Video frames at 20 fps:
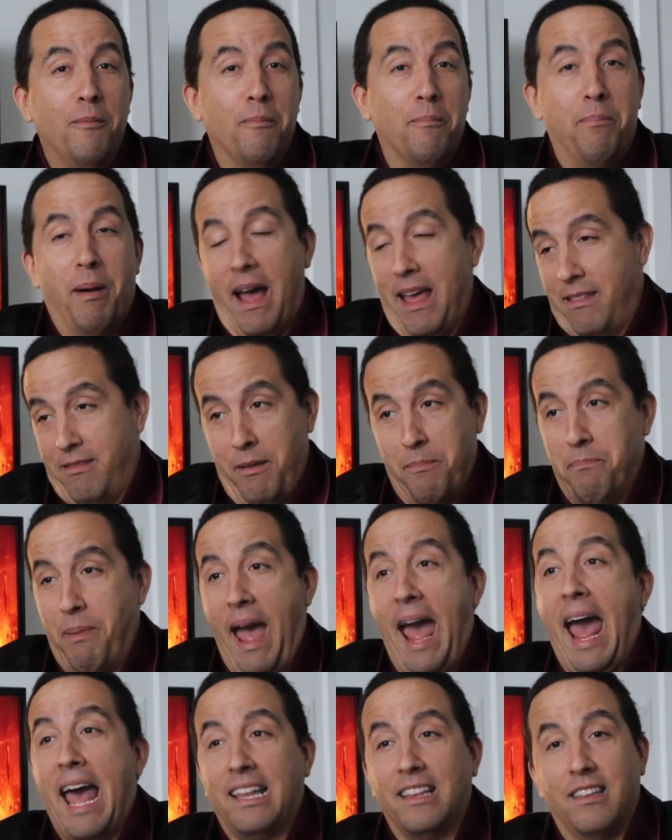by
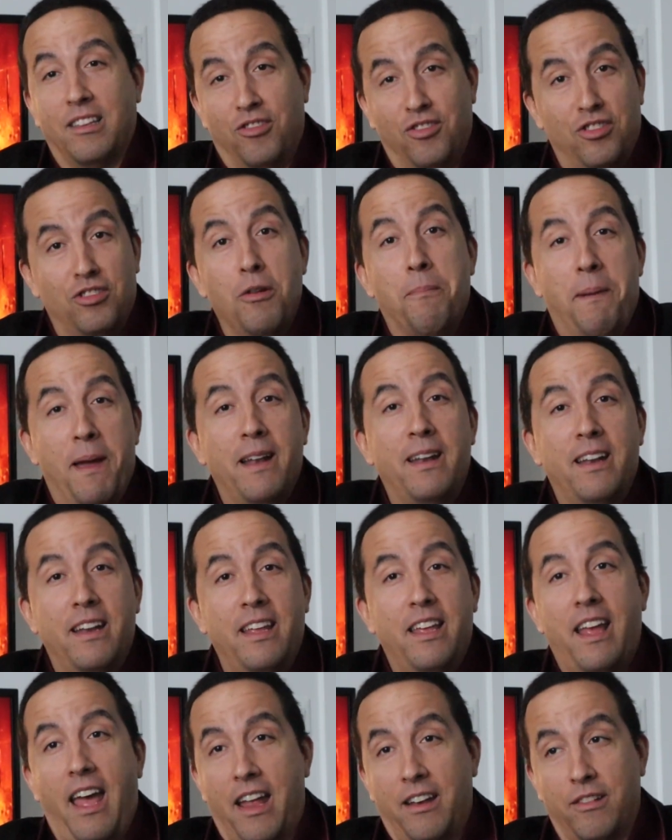the
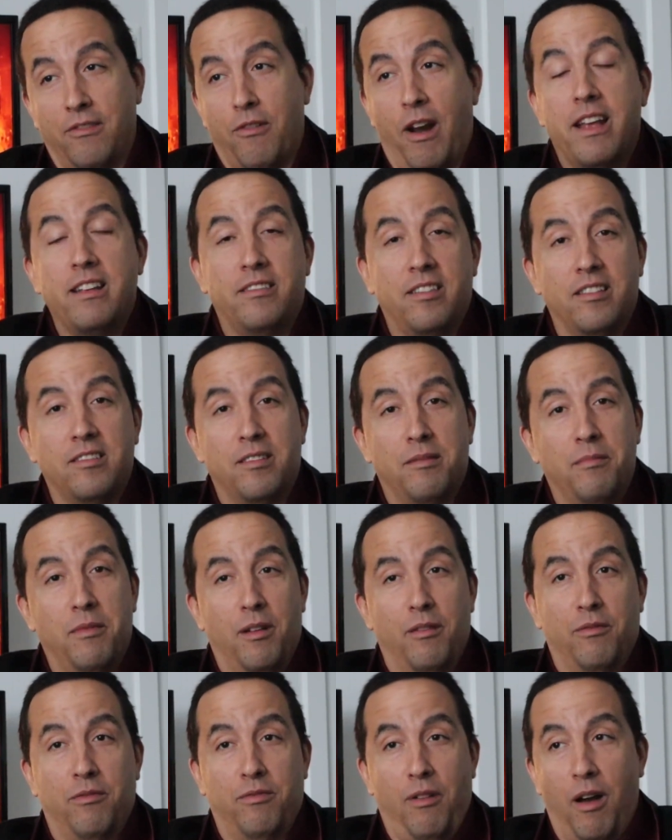stupidity and racism
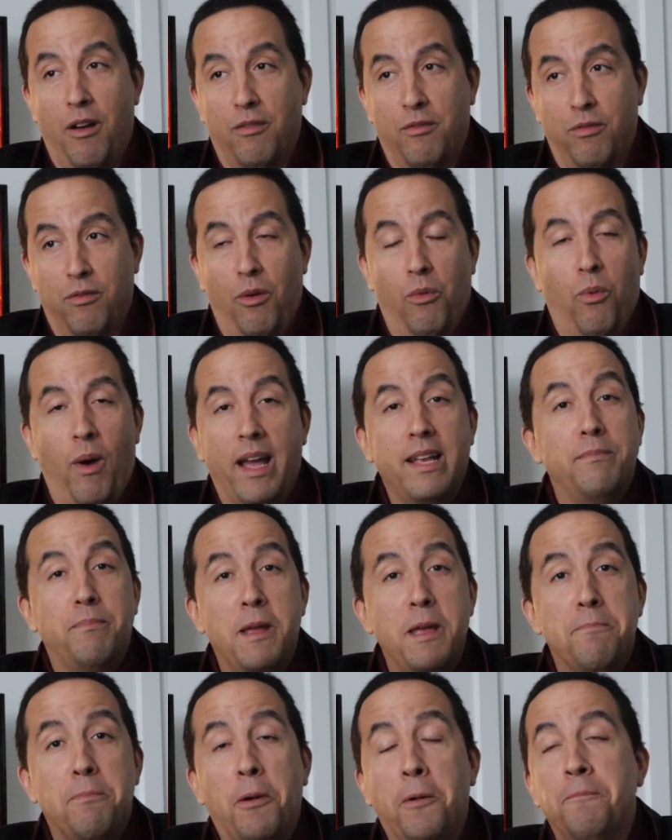of white
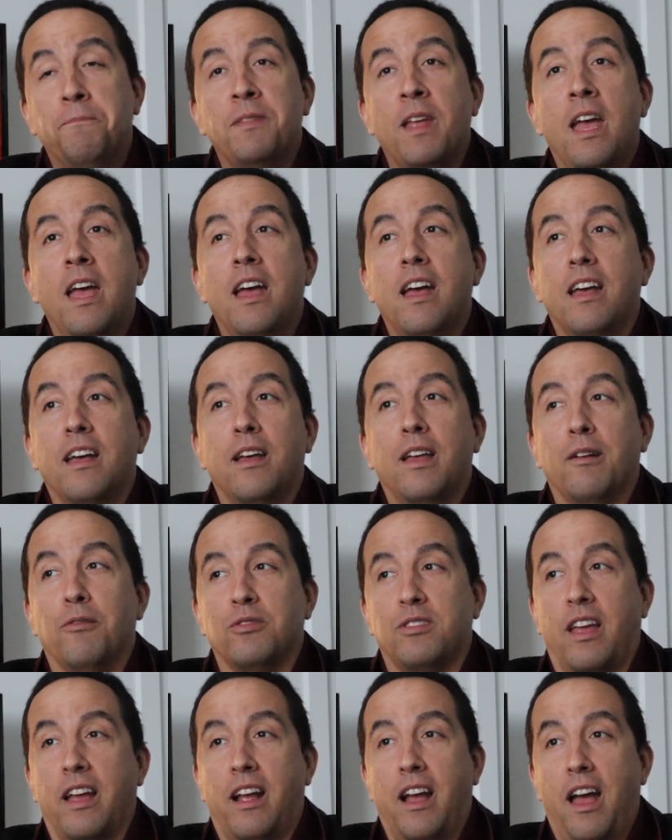people, it
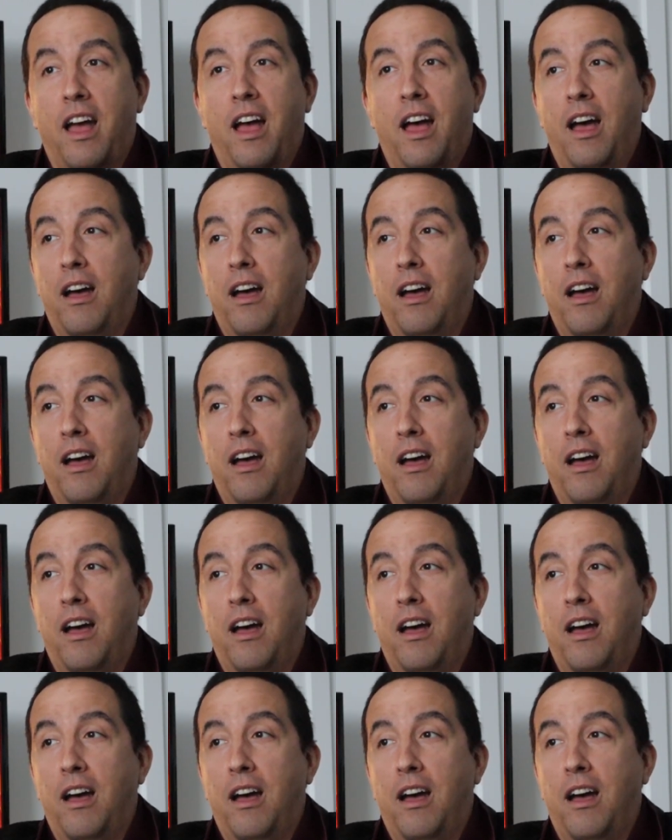was like,